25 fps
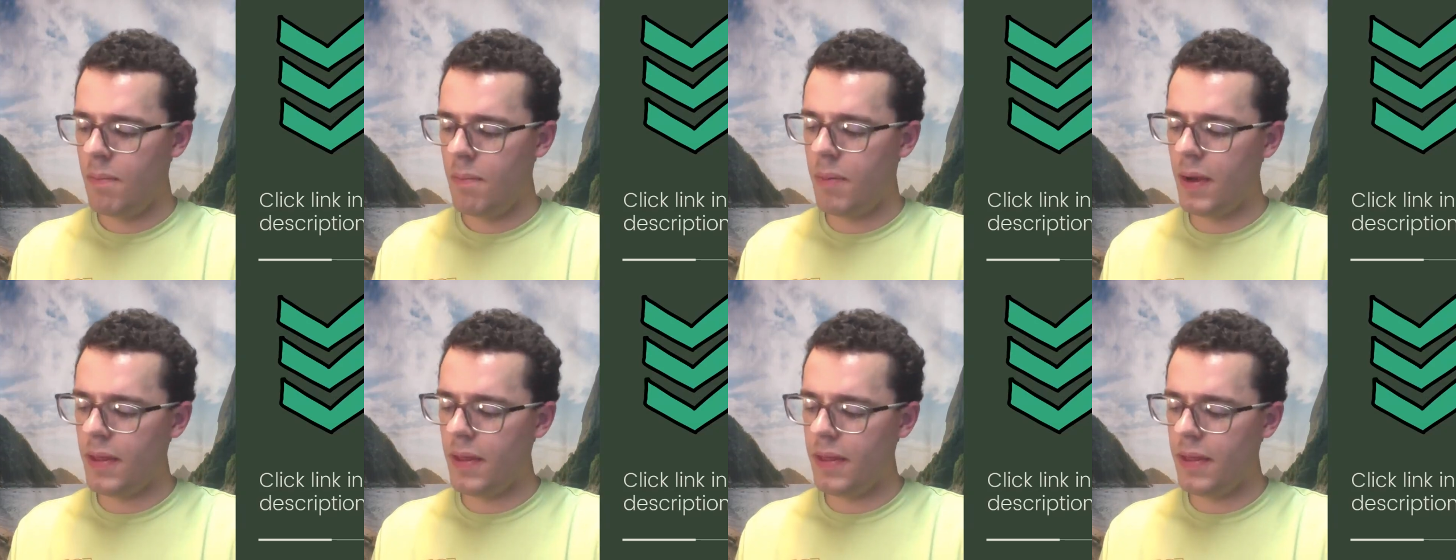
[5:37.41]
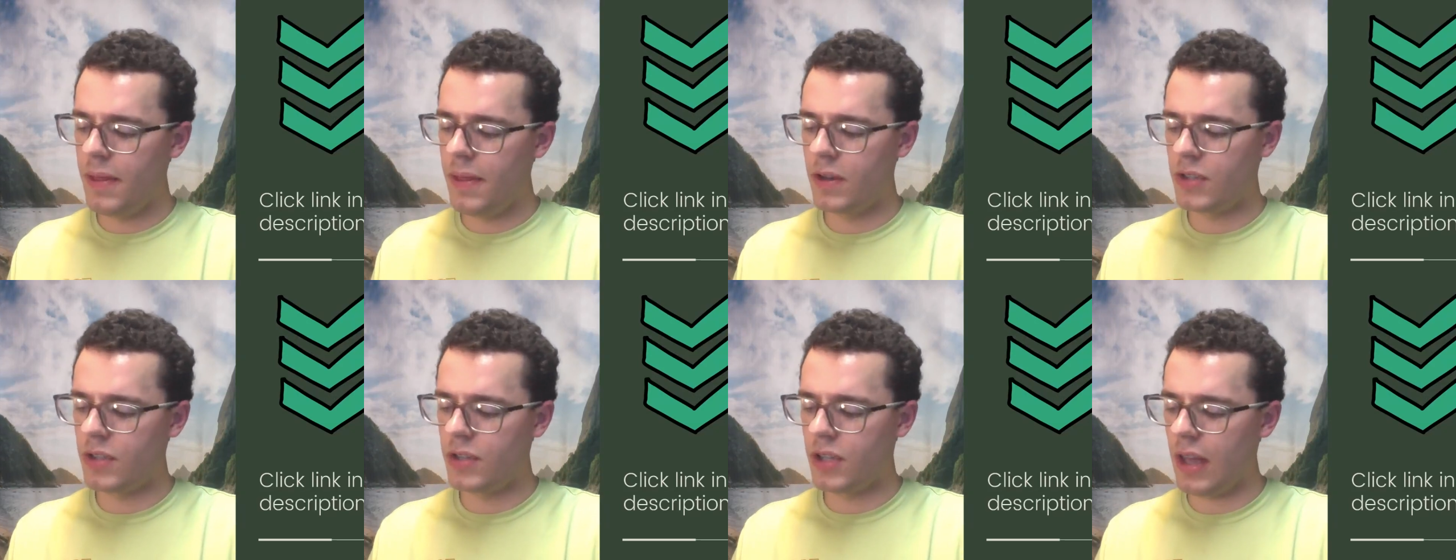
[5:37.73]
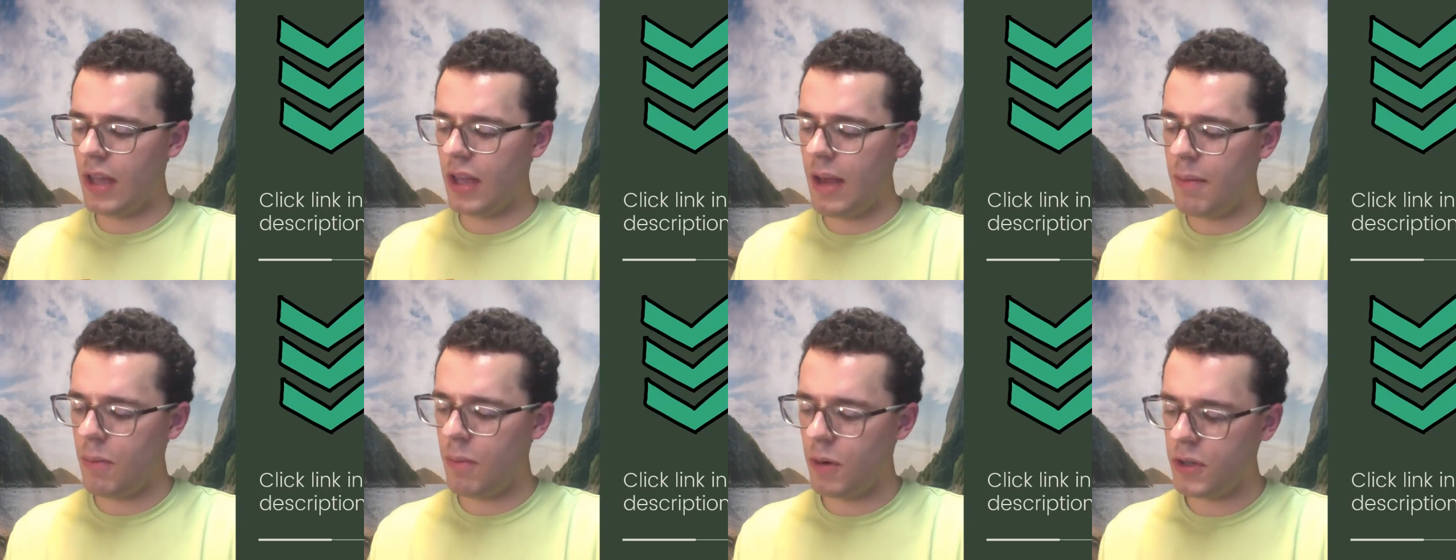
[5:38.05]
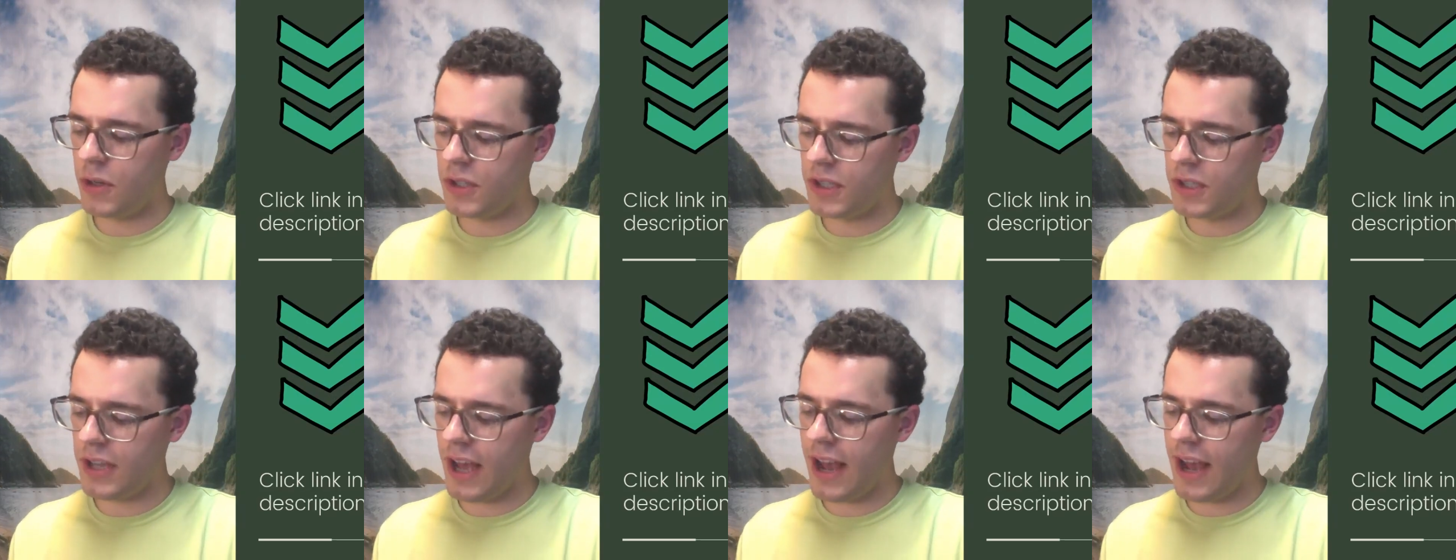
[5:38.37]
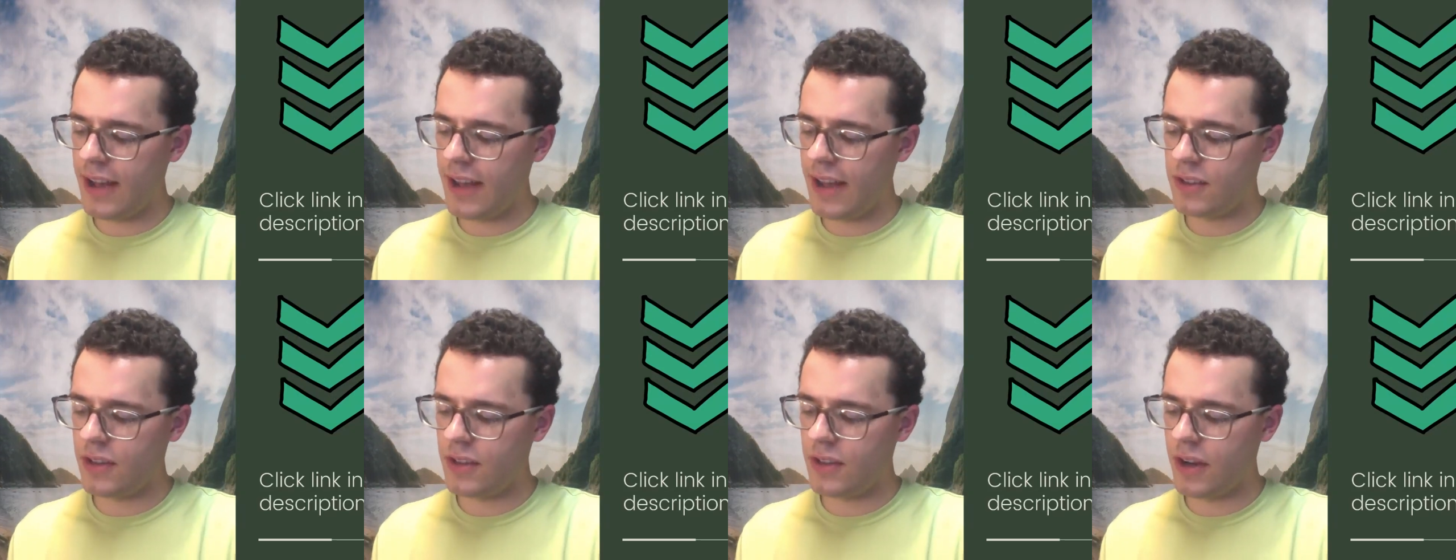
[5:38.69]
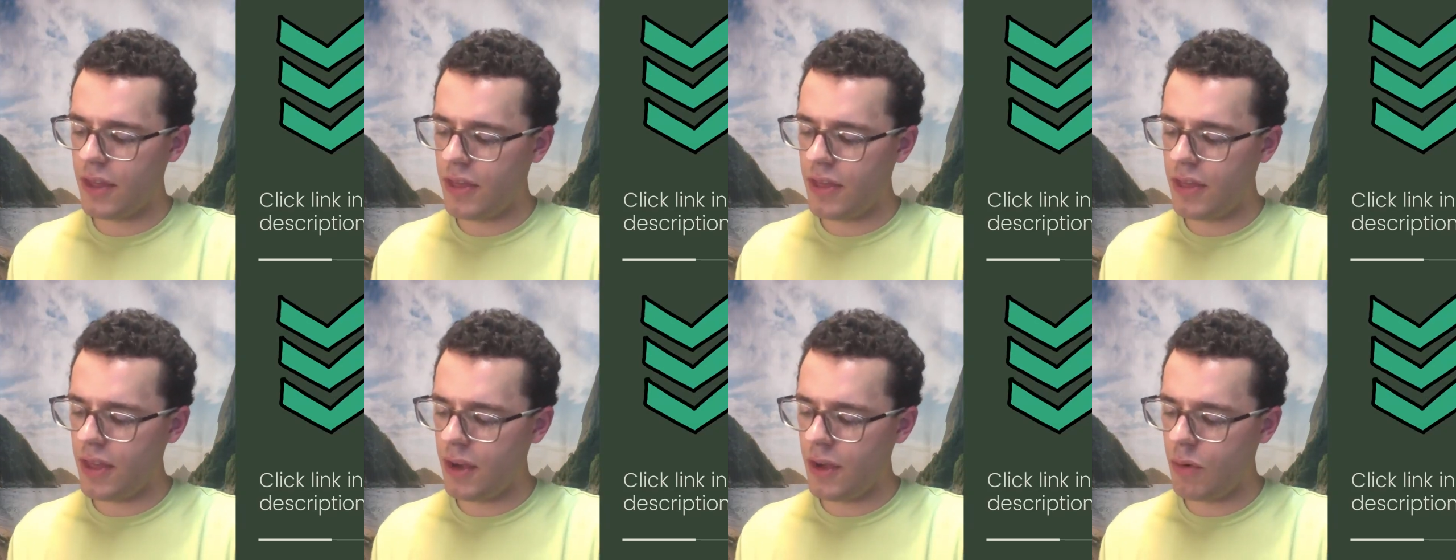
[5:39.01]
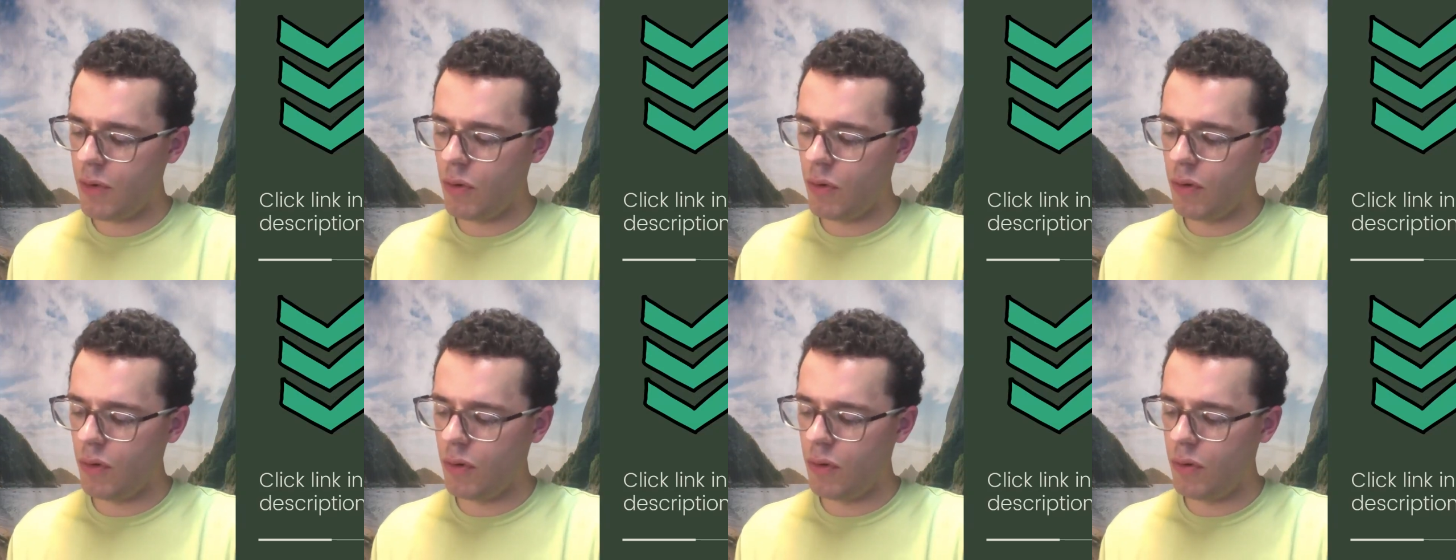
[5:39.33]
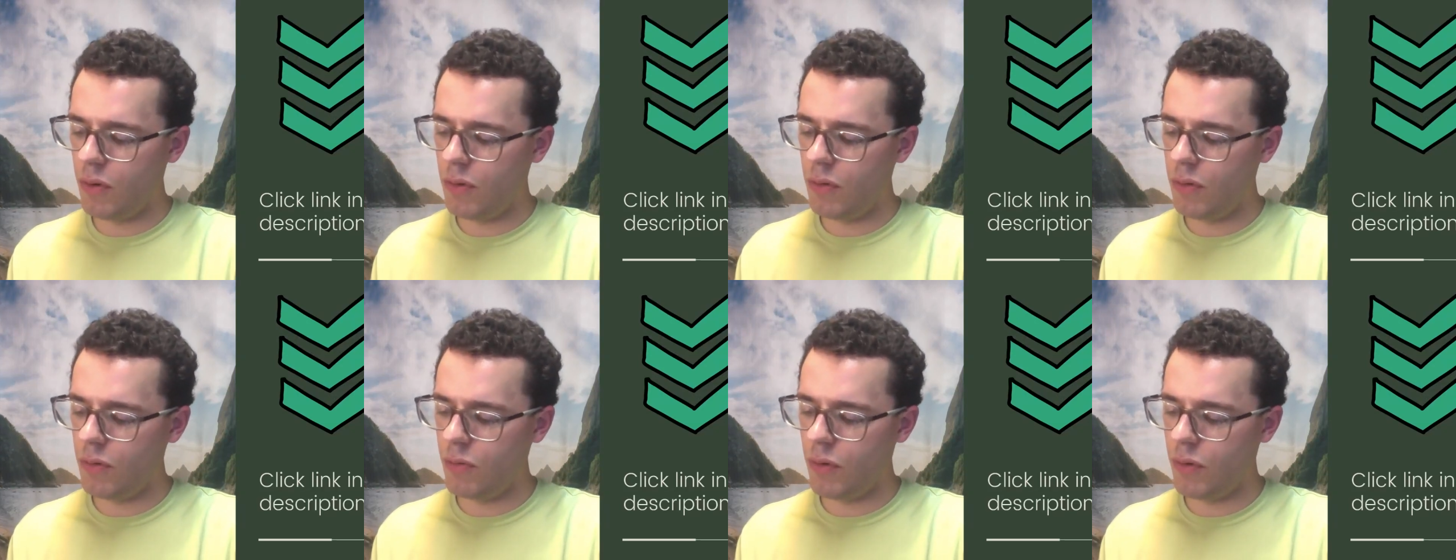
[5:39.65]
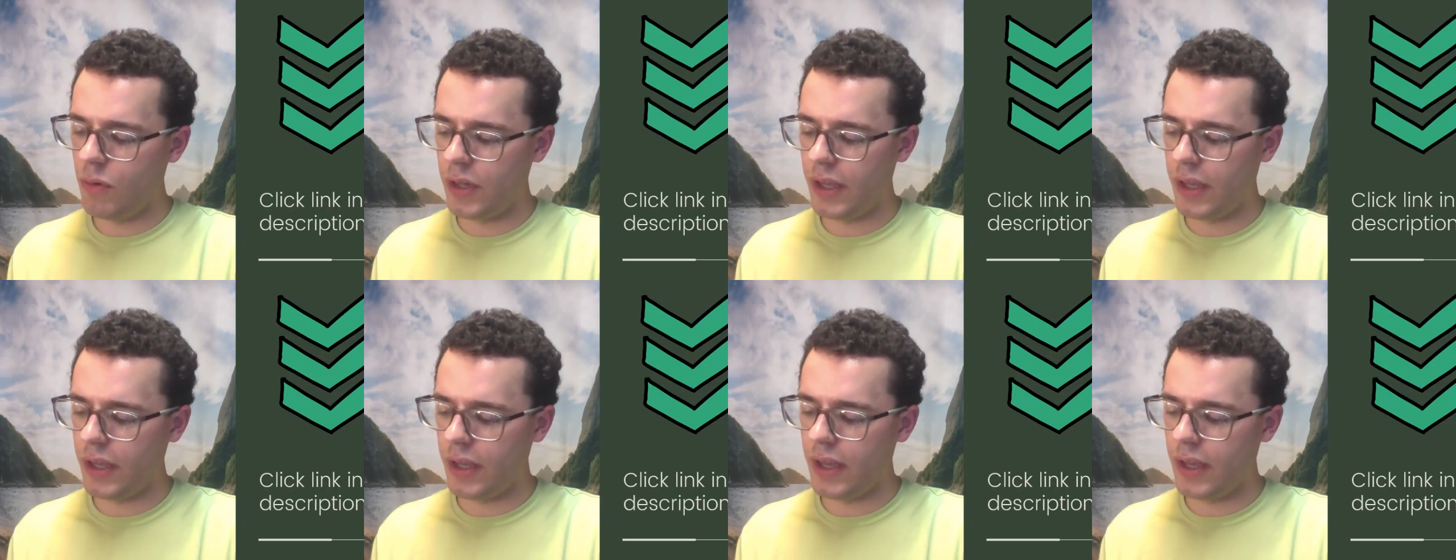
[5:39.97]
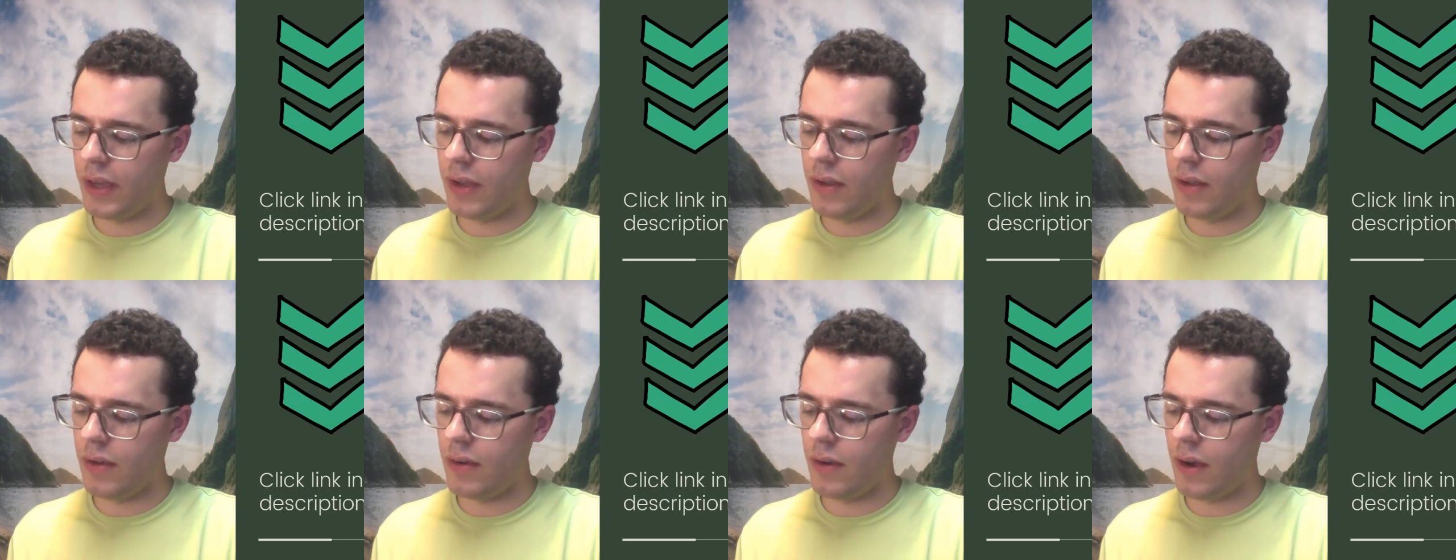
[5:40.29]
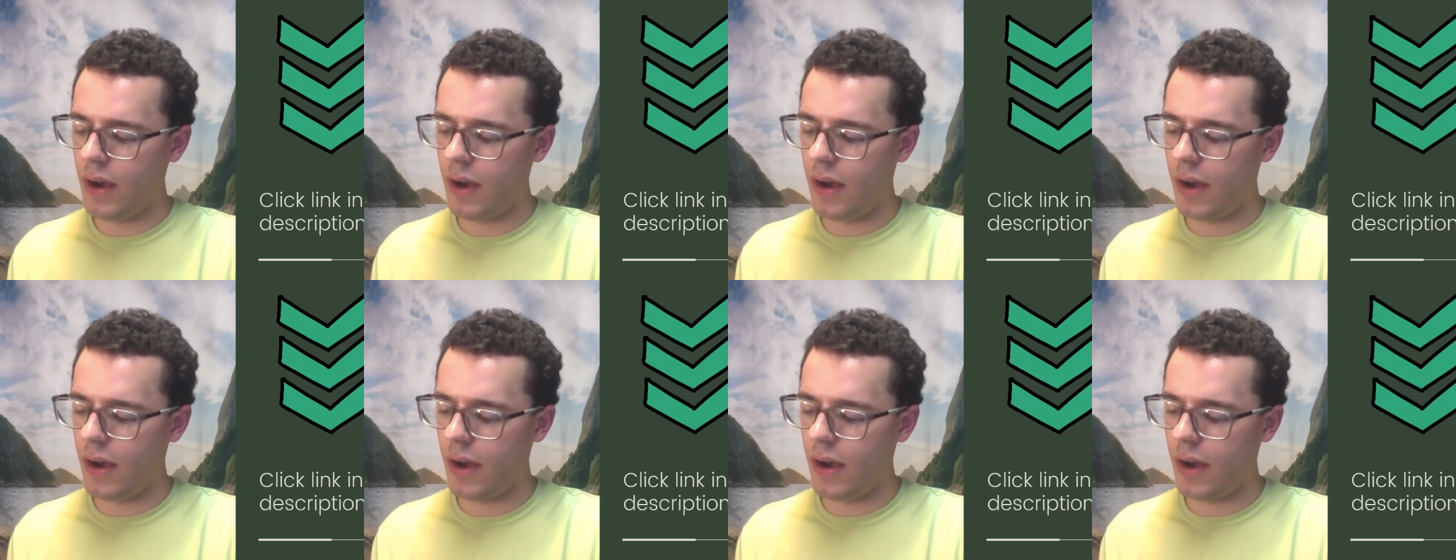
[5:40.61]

but there's a lot more stats that I think will really